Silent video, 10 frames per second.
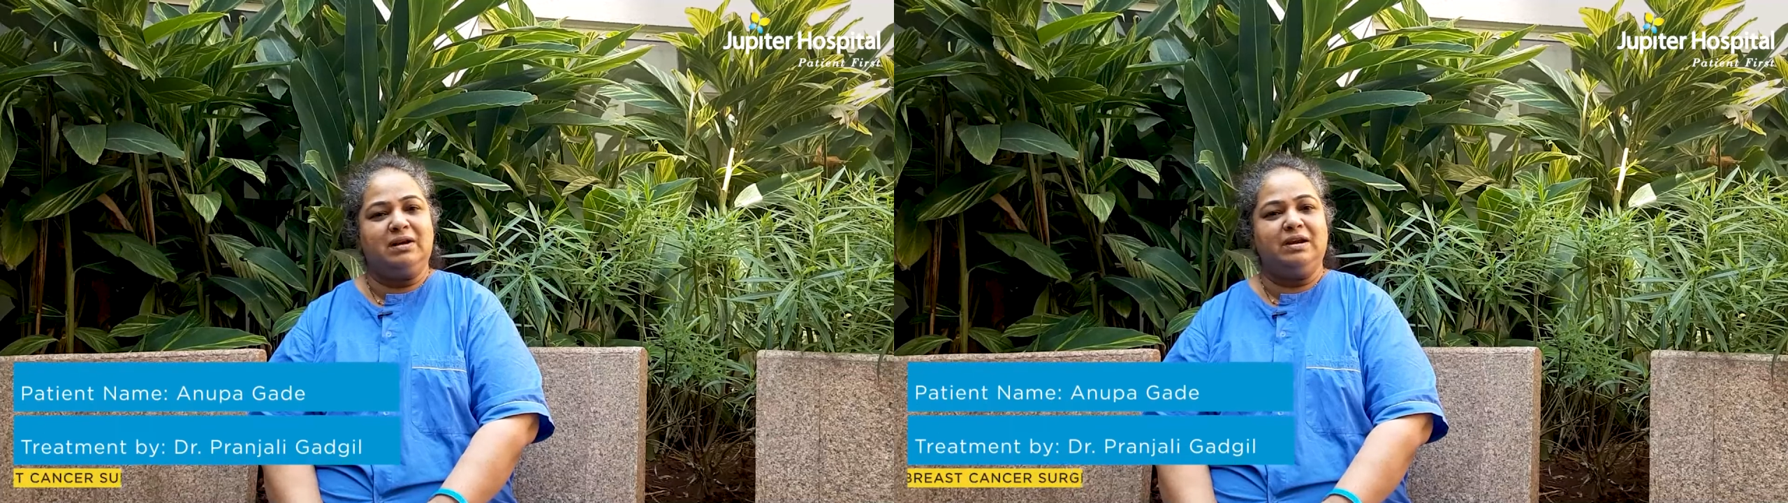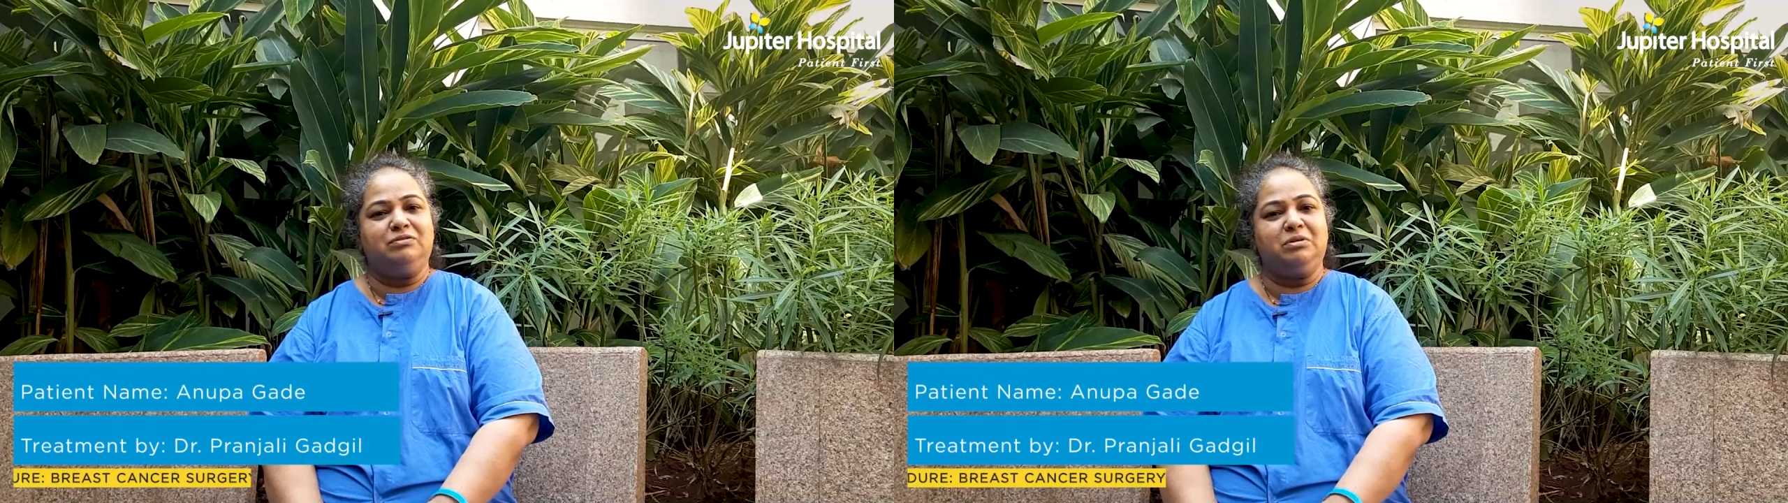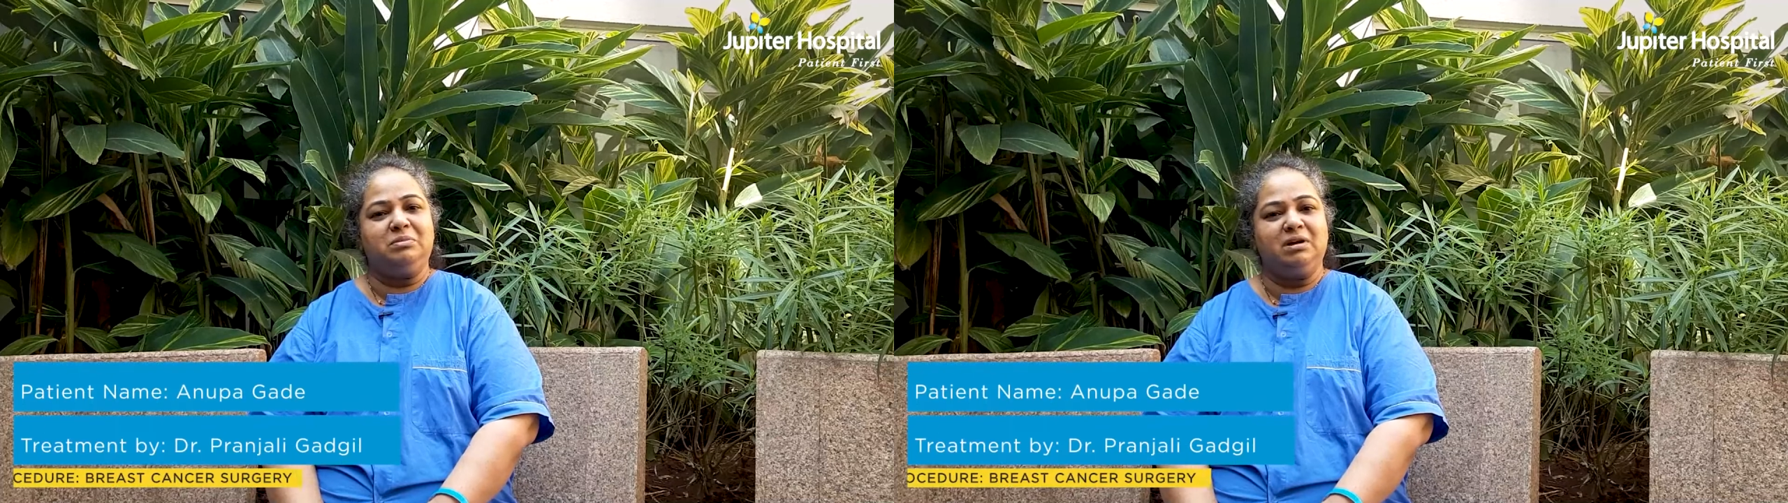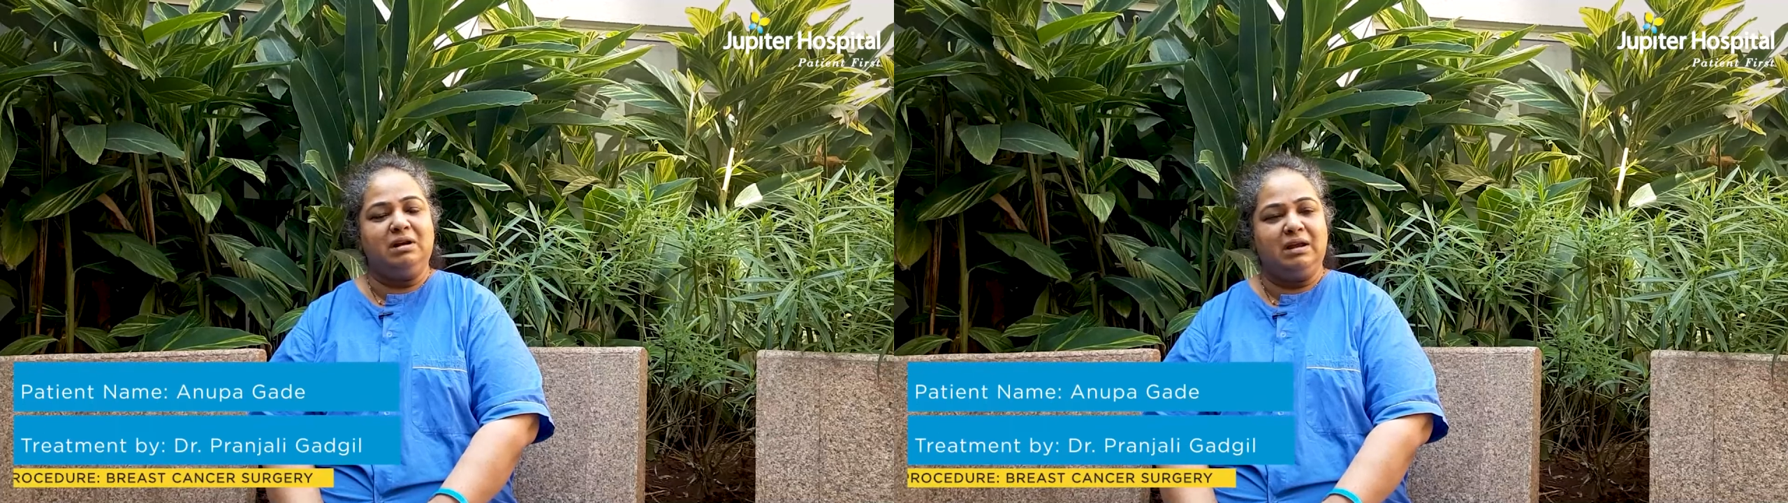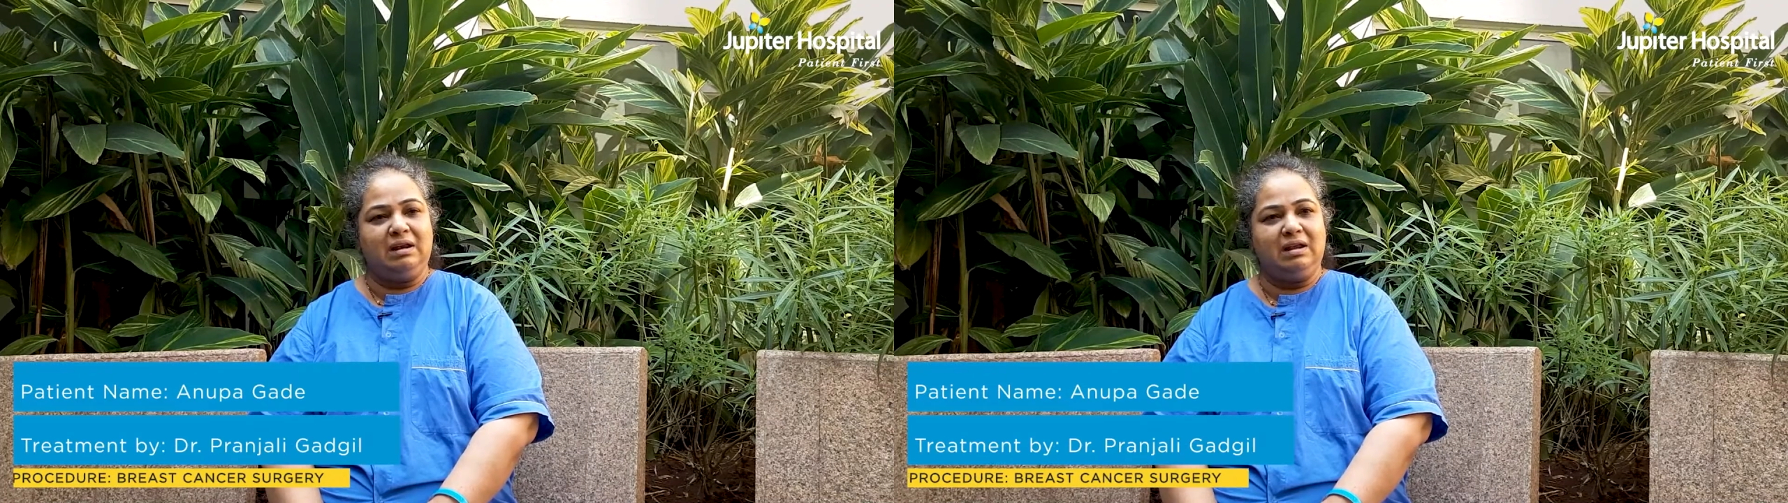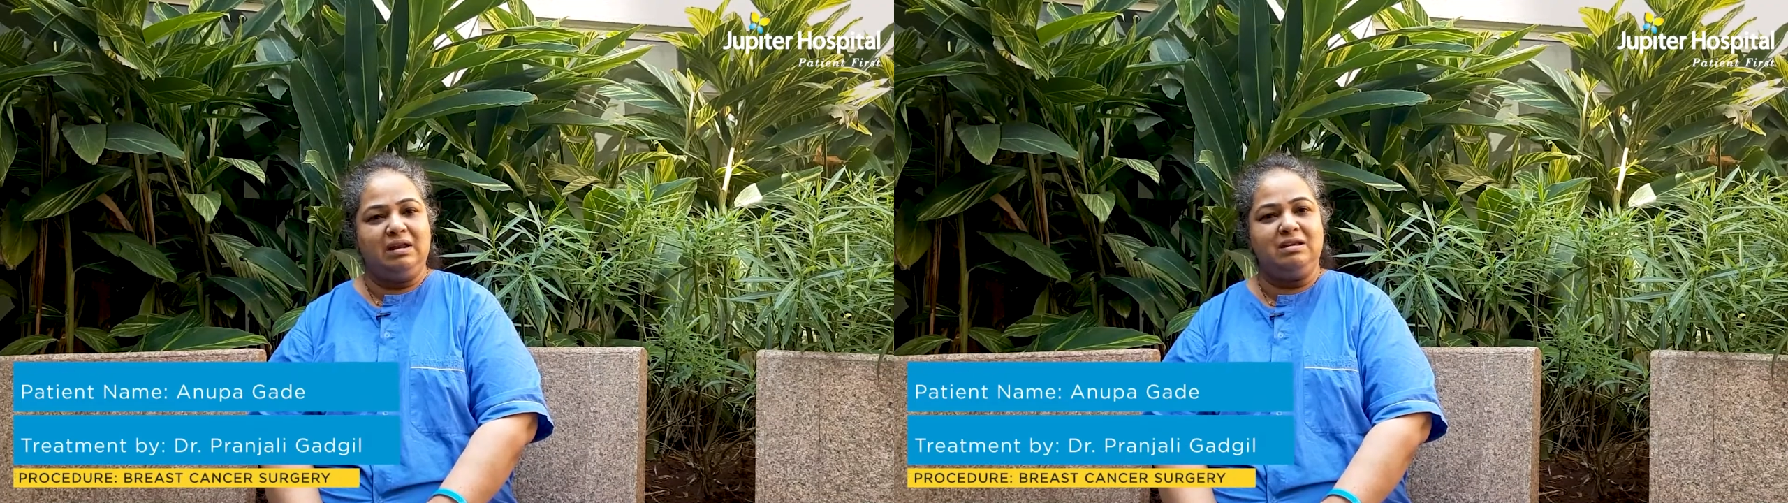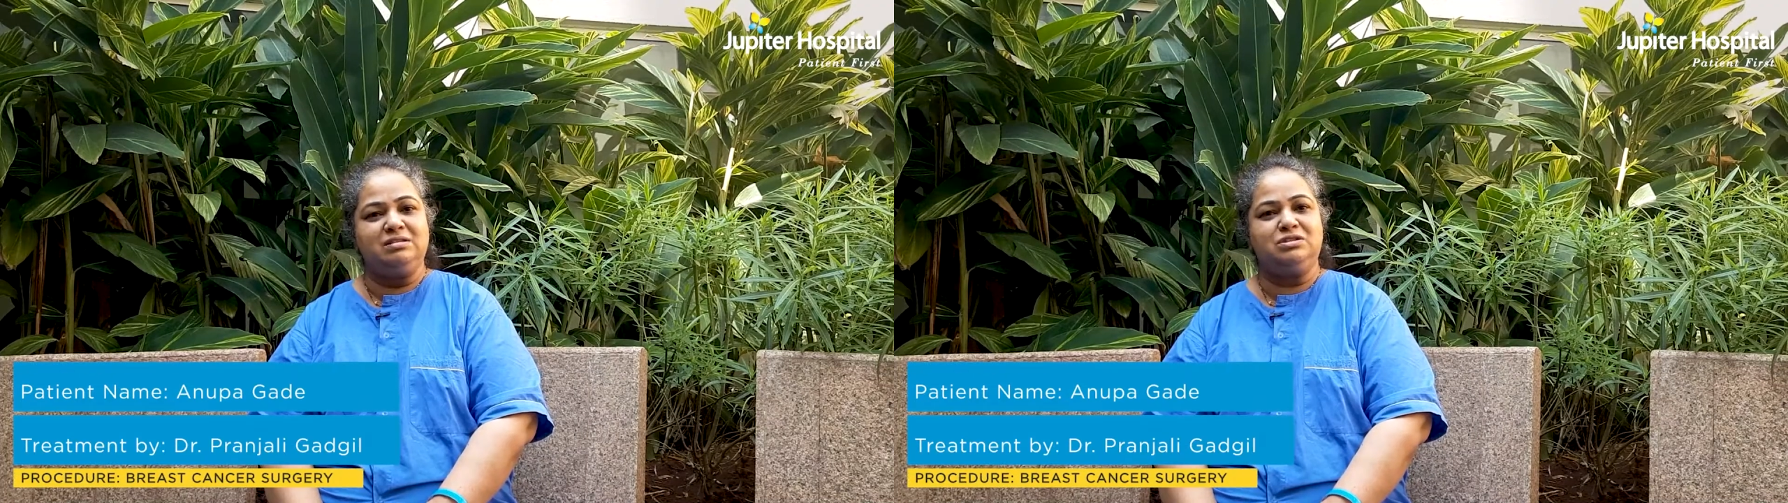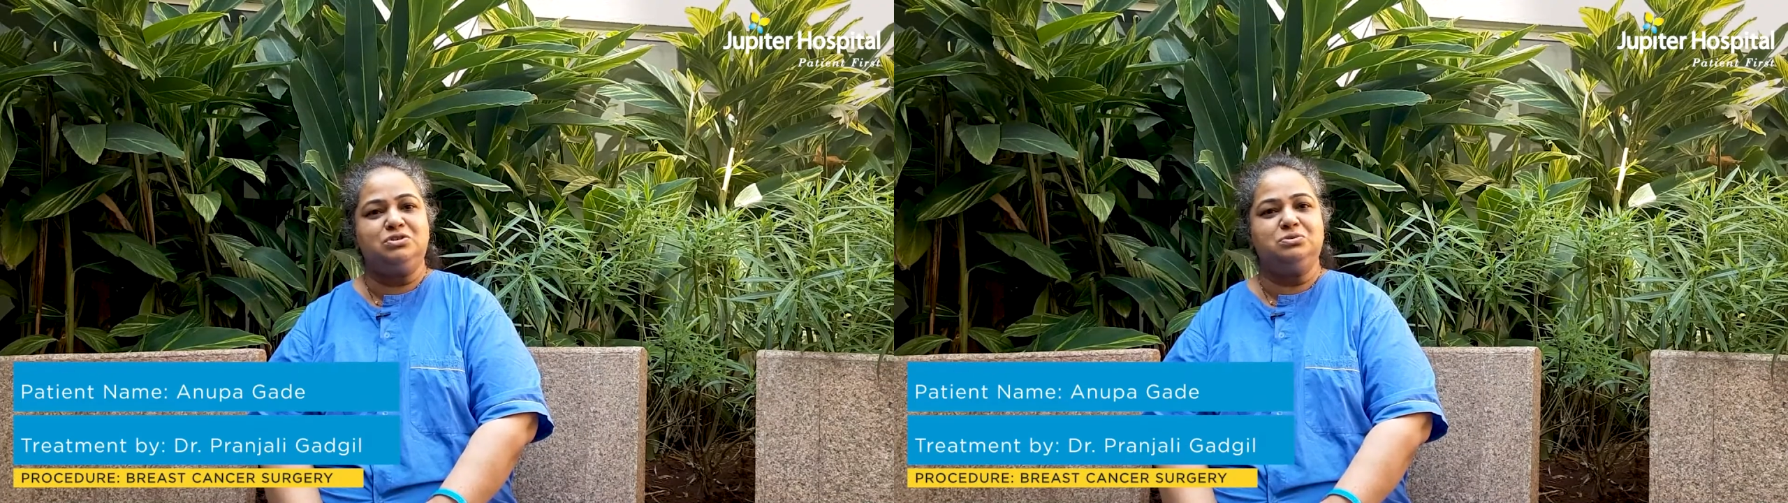right from the
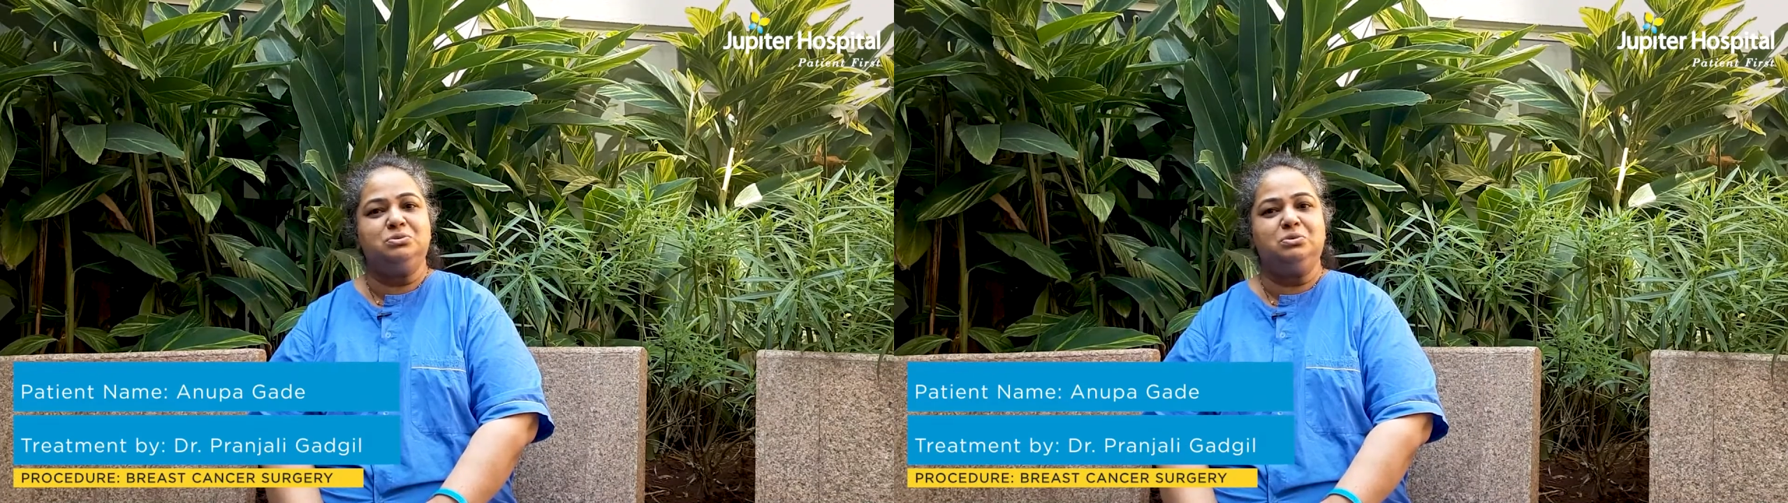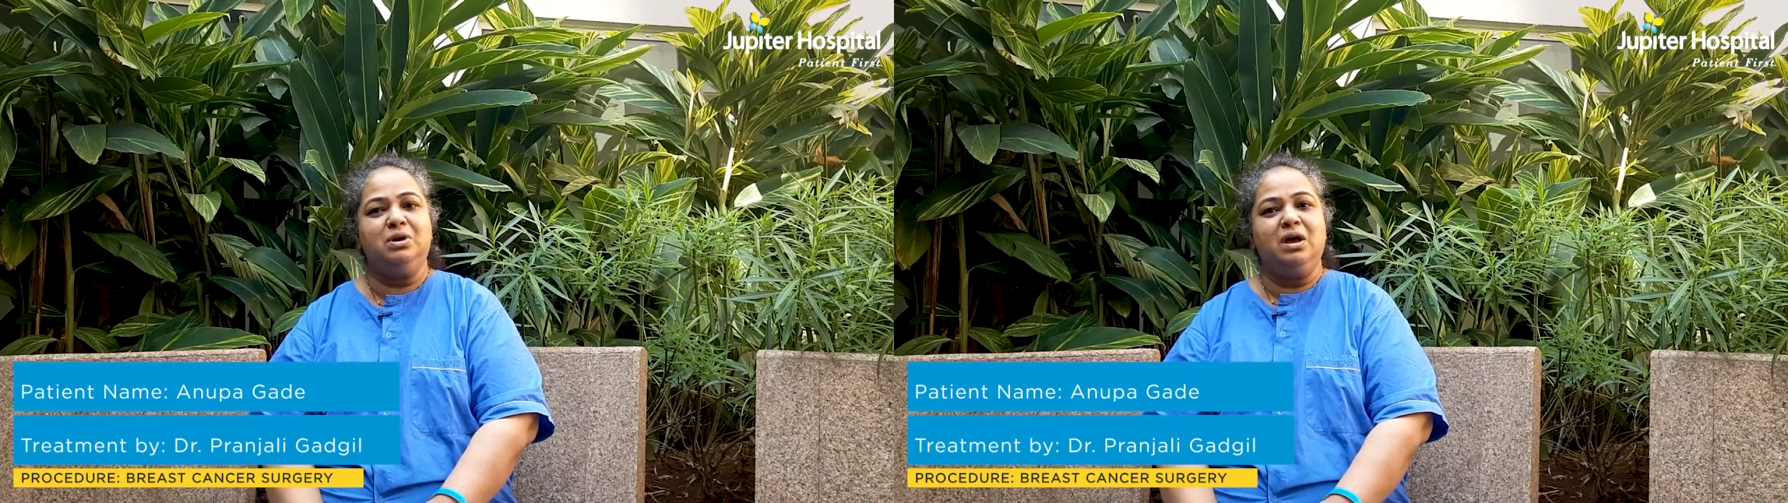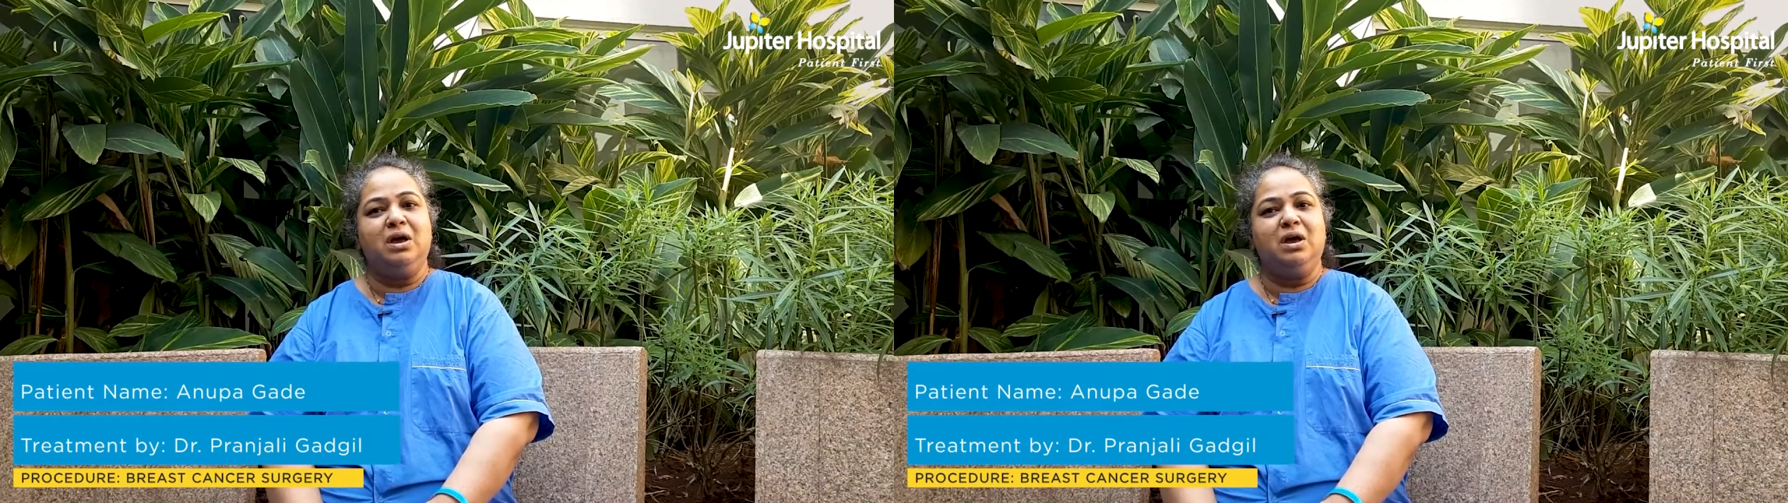cleanliness to